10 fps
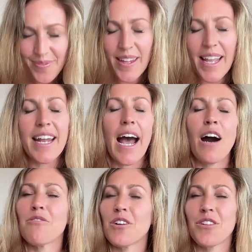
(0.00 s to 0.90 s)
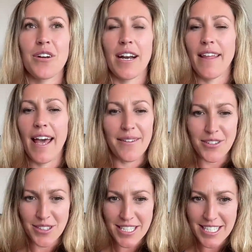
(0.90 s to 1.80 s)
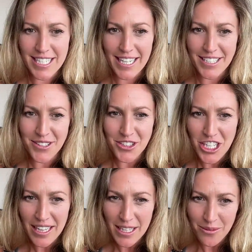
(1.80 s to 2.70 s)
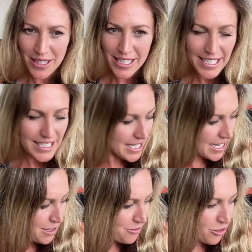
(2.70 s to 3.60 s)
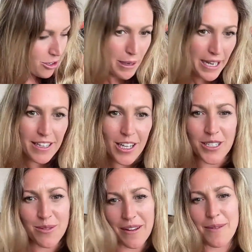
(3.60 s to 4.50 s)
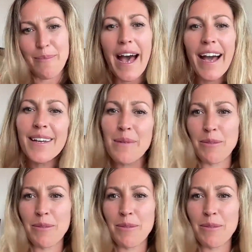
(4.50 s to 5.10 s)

And out, float the crown of the head up towards the ceiling as you gently release the forearm behind the lower sway of the back.